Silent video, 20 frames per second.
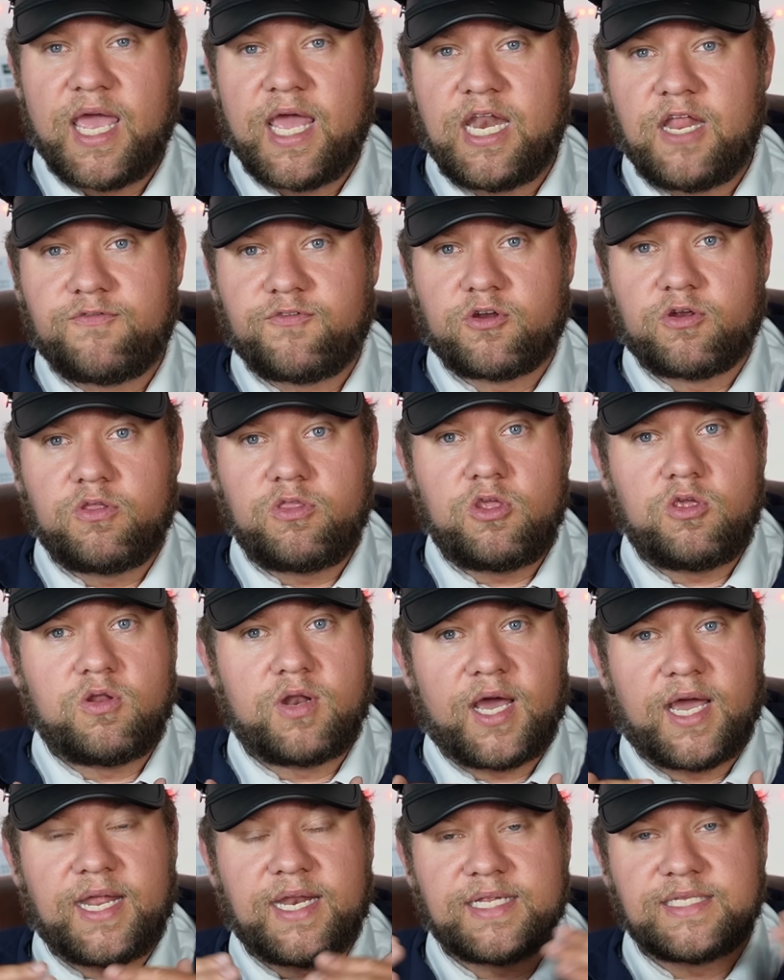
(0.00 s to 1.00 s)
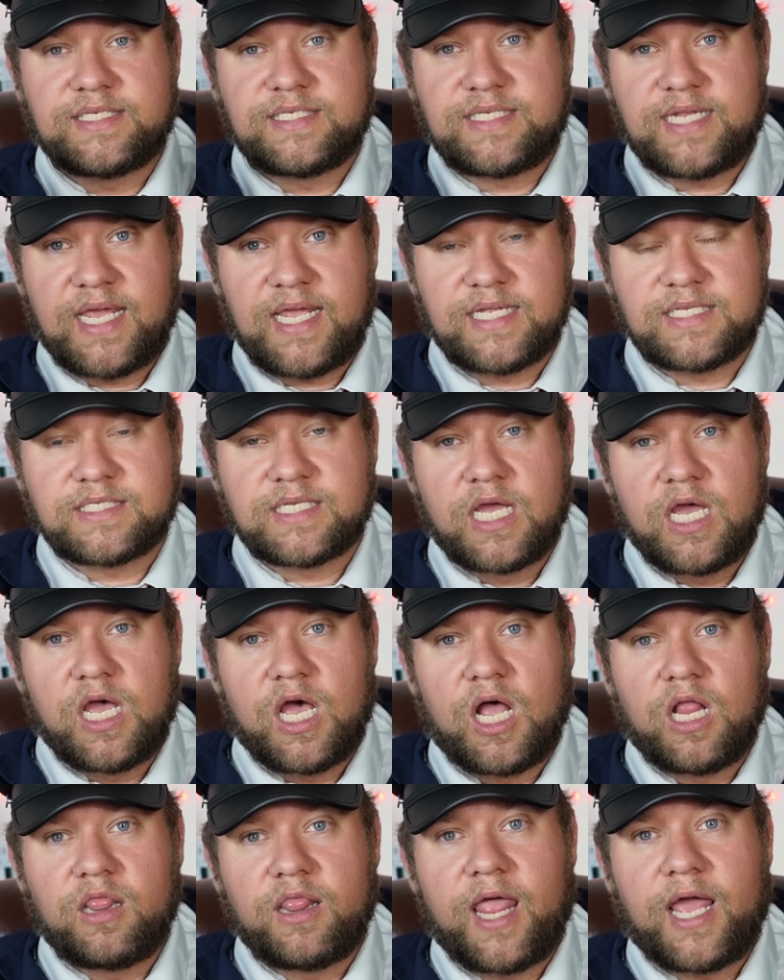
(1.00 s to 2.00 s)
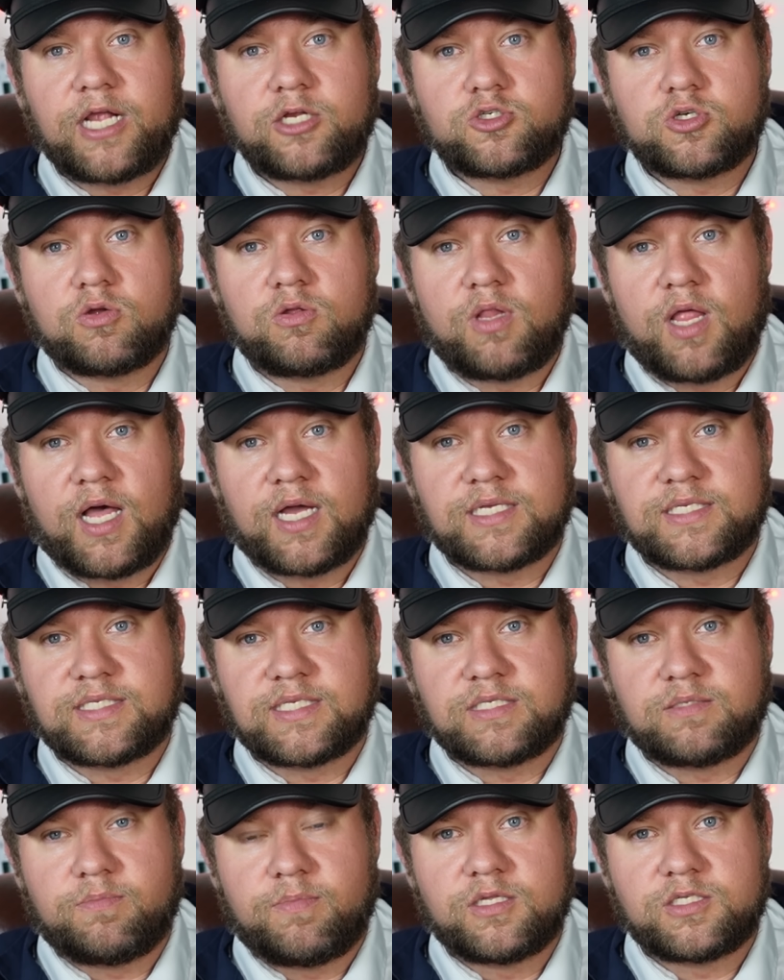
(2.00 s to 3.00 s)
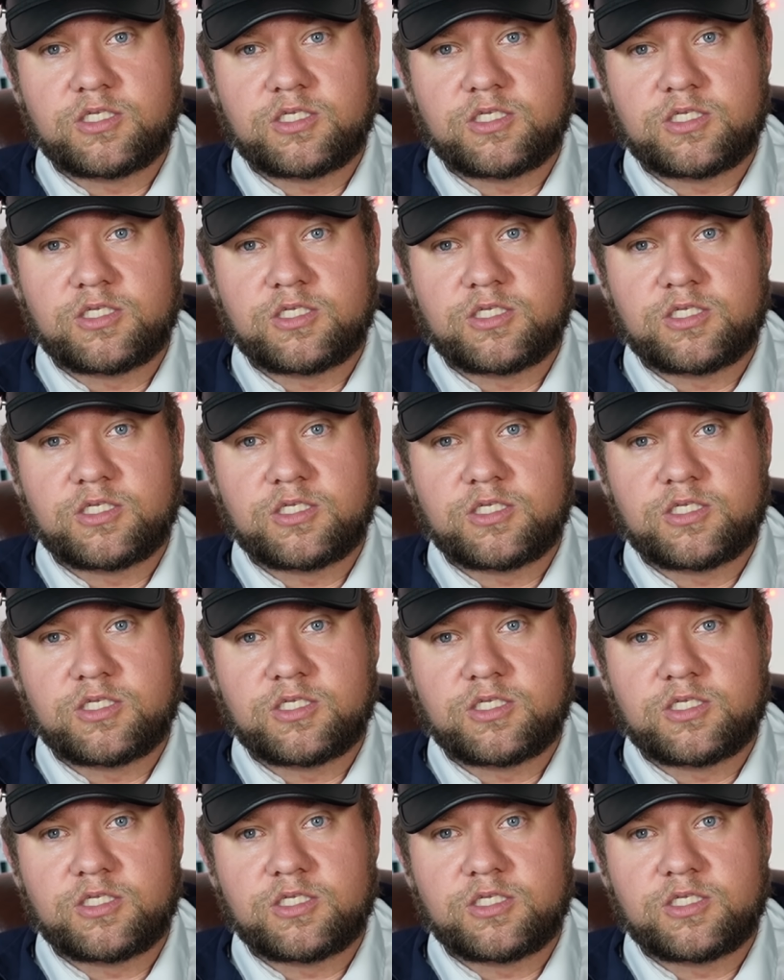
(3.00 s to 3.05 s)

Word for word: And if you're in the United States, Electrolux is